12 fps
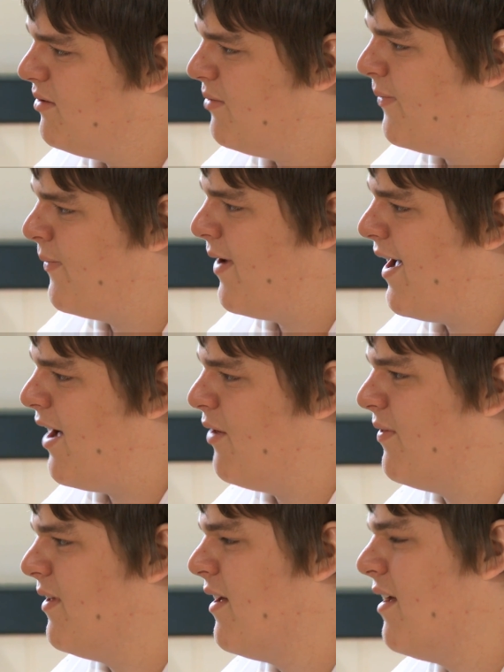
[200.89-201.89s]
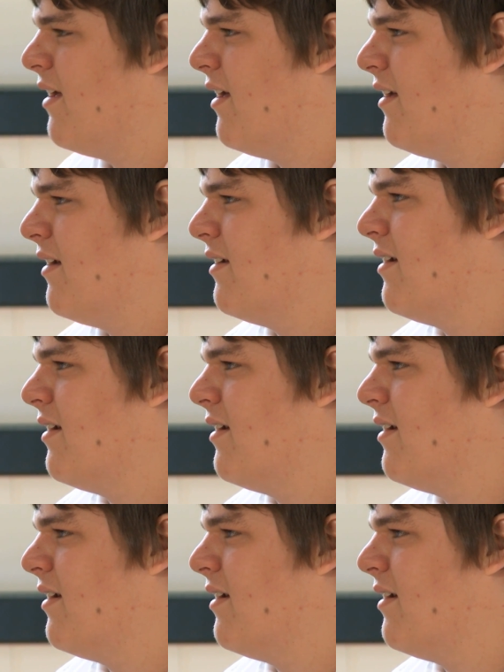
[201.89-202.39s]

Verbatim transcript: How they well, get on with it. You could try it.